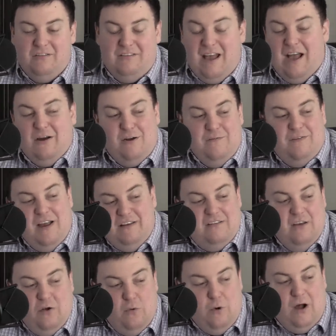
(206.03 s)

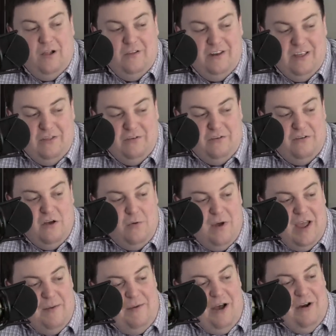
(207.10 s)
sacrificing quality. There's no
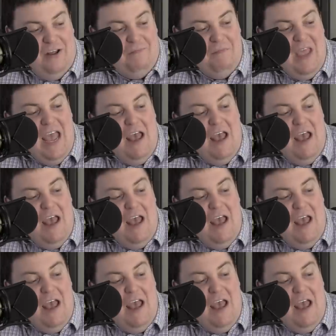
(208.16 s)
way about it.